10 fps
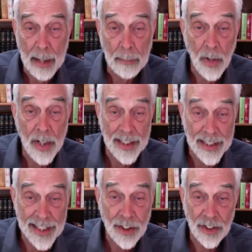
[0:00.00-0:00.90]
But I'm one of
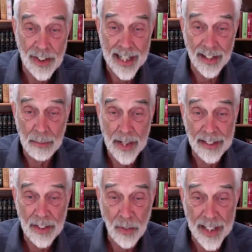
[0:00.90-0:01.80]
the teachers now. I'm
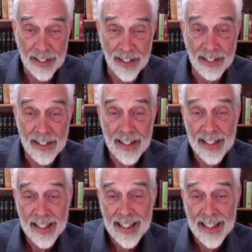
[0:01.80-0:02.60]
not the director.